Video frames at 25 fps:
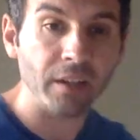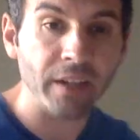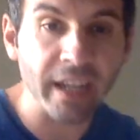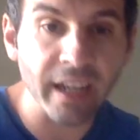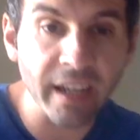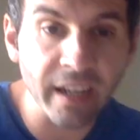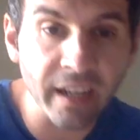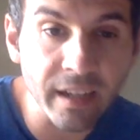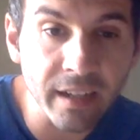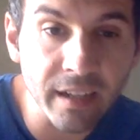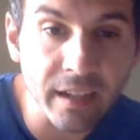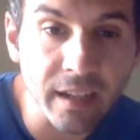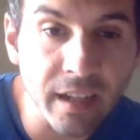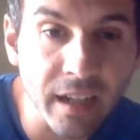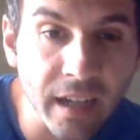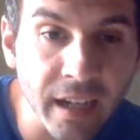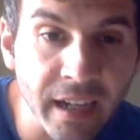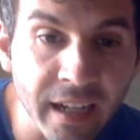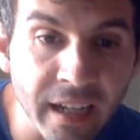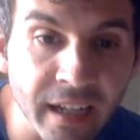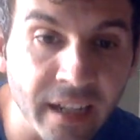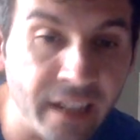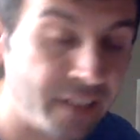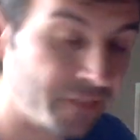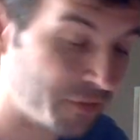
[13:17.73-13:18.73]
Okay,
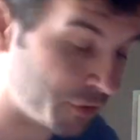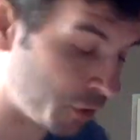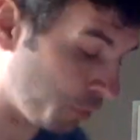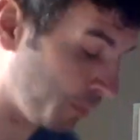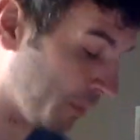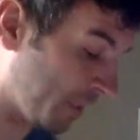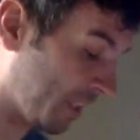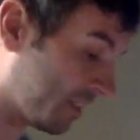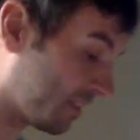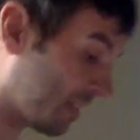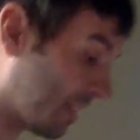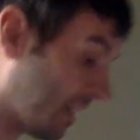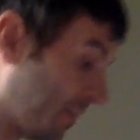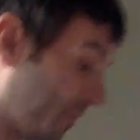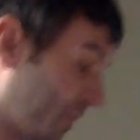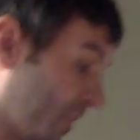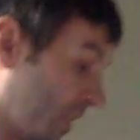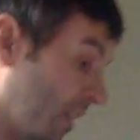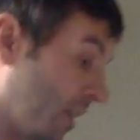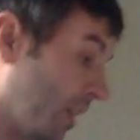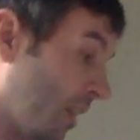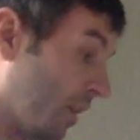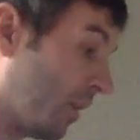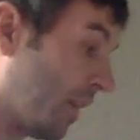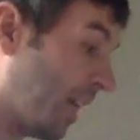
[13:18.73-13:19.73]
I have two minutes
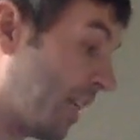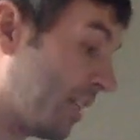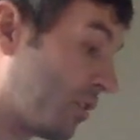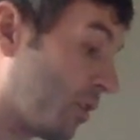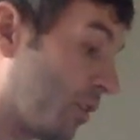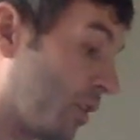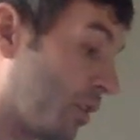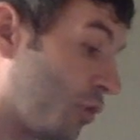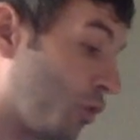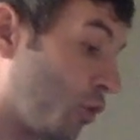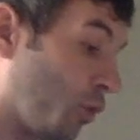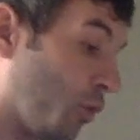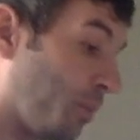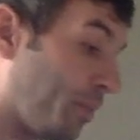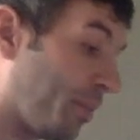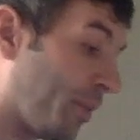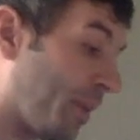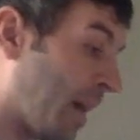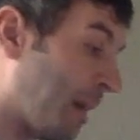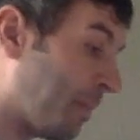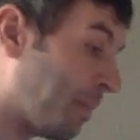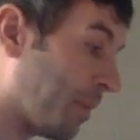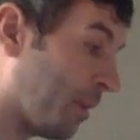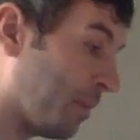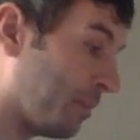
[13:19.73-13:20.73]
left. Okay, so the two
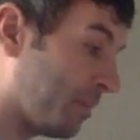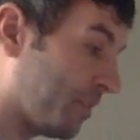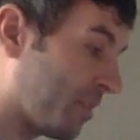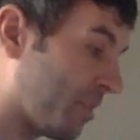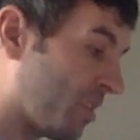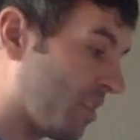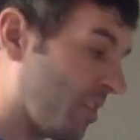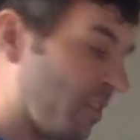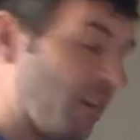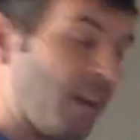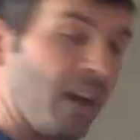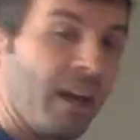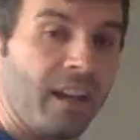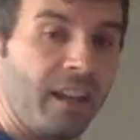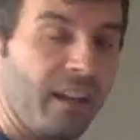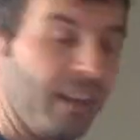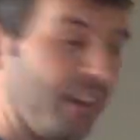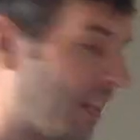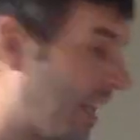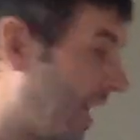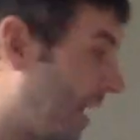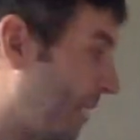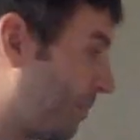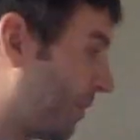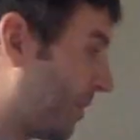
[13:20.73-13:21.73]
problems, they're
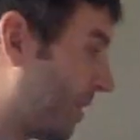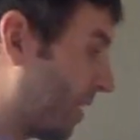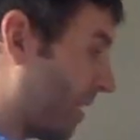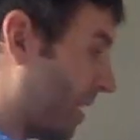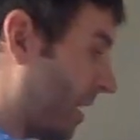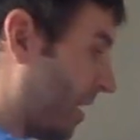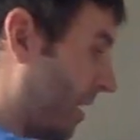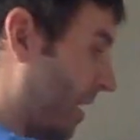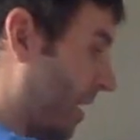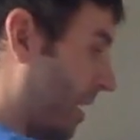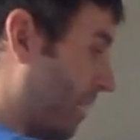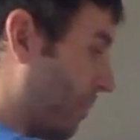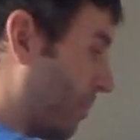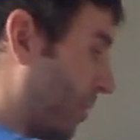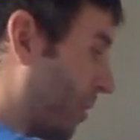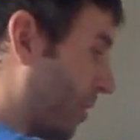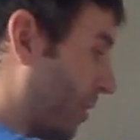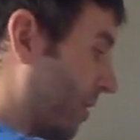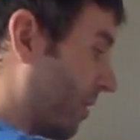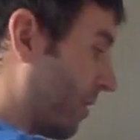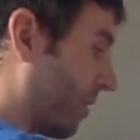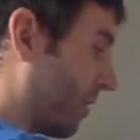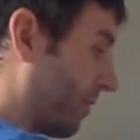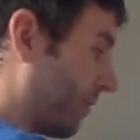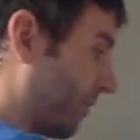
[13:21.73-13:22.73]
not late, they're not
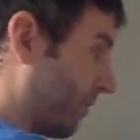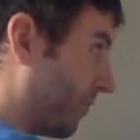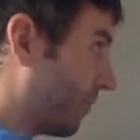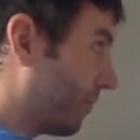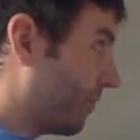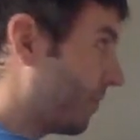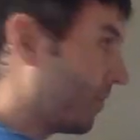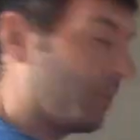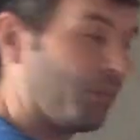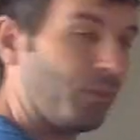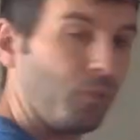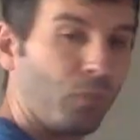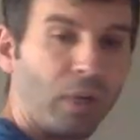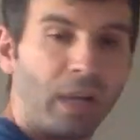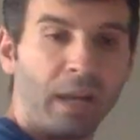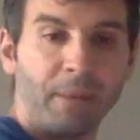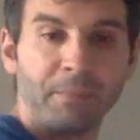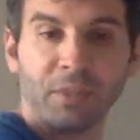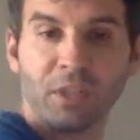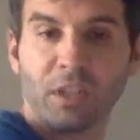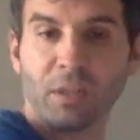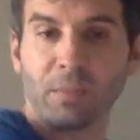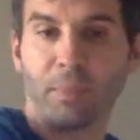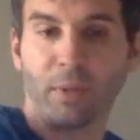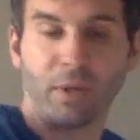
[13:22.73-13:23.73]
numbered or what
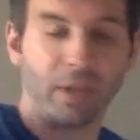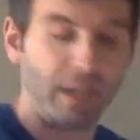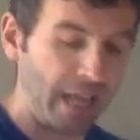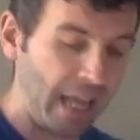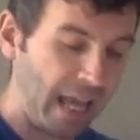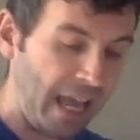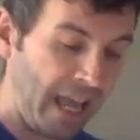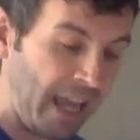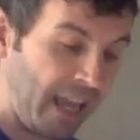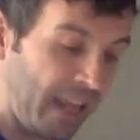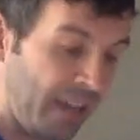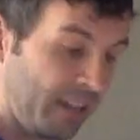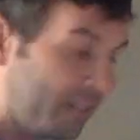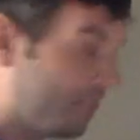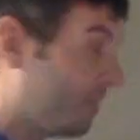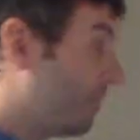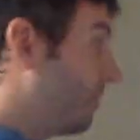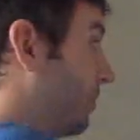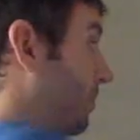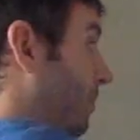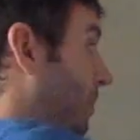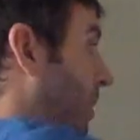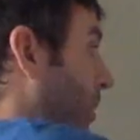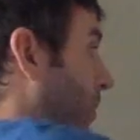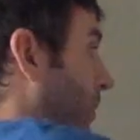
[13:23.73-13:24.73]
I'm just gonna put an A,
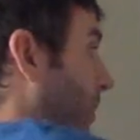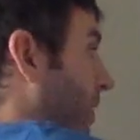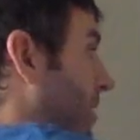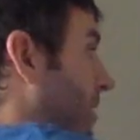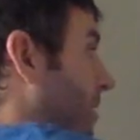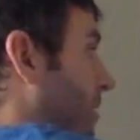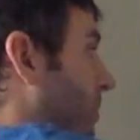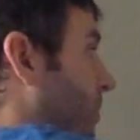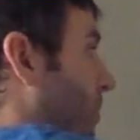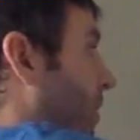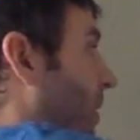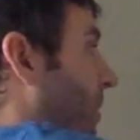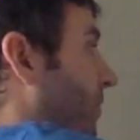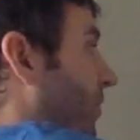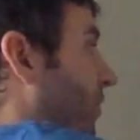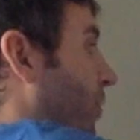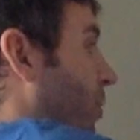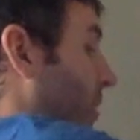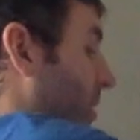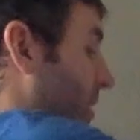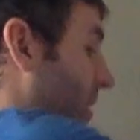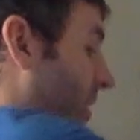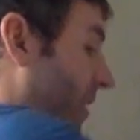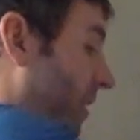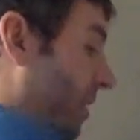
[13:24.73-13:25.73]
otherwise it problem
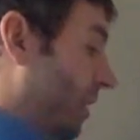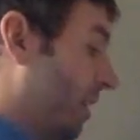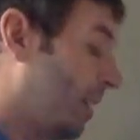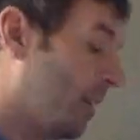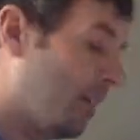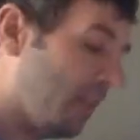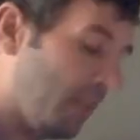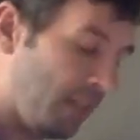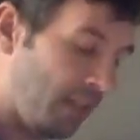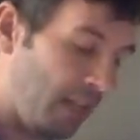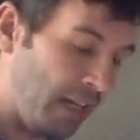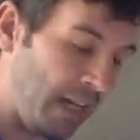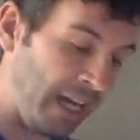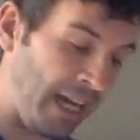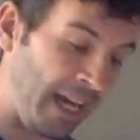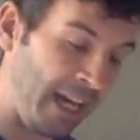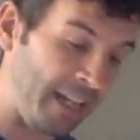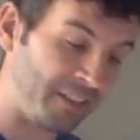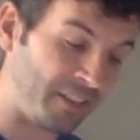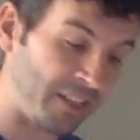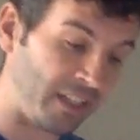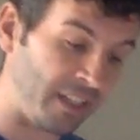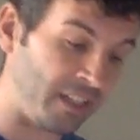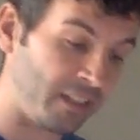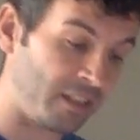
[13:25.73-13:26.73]
14.
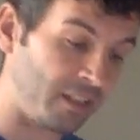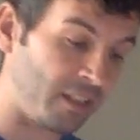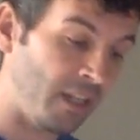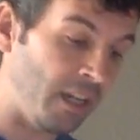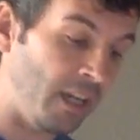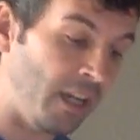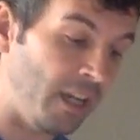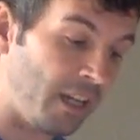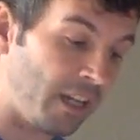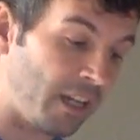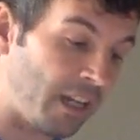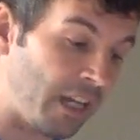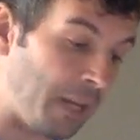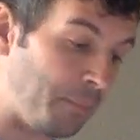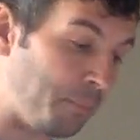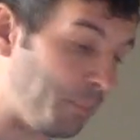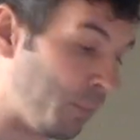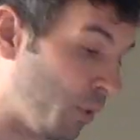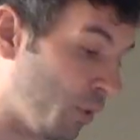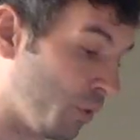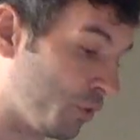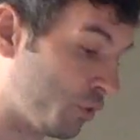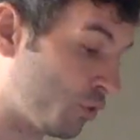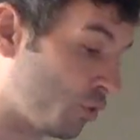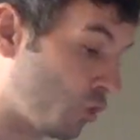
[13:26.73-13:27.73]
Uh, it says
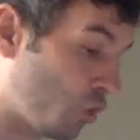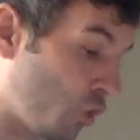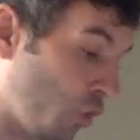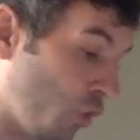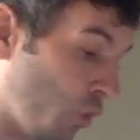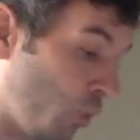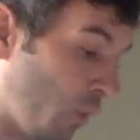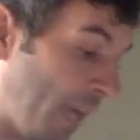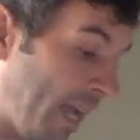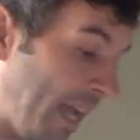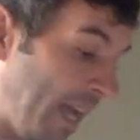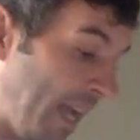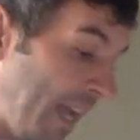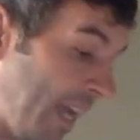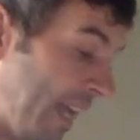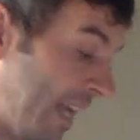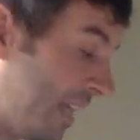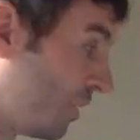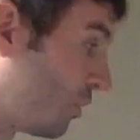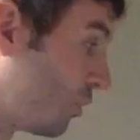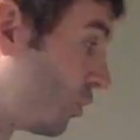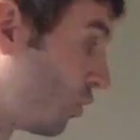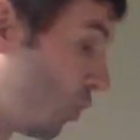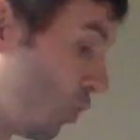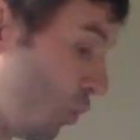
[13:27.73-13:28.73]
couple
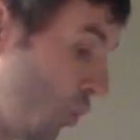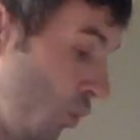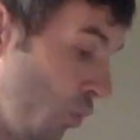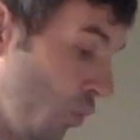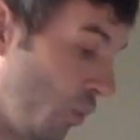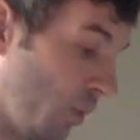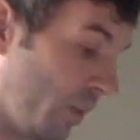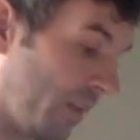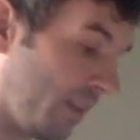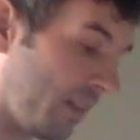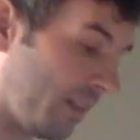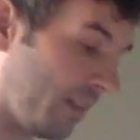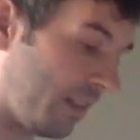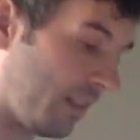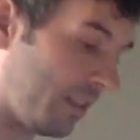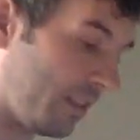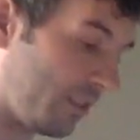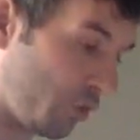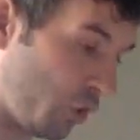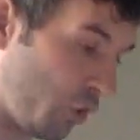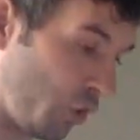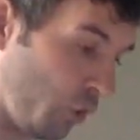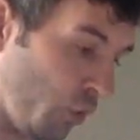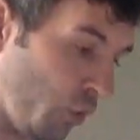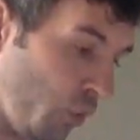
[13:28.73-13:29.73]
2A and 2
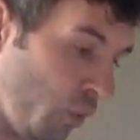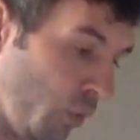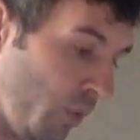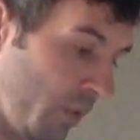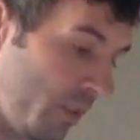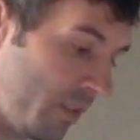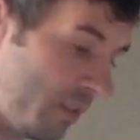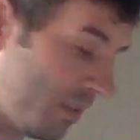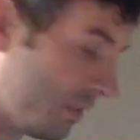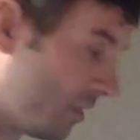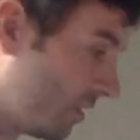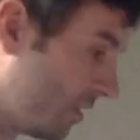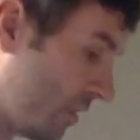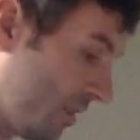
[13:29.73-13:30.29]
2.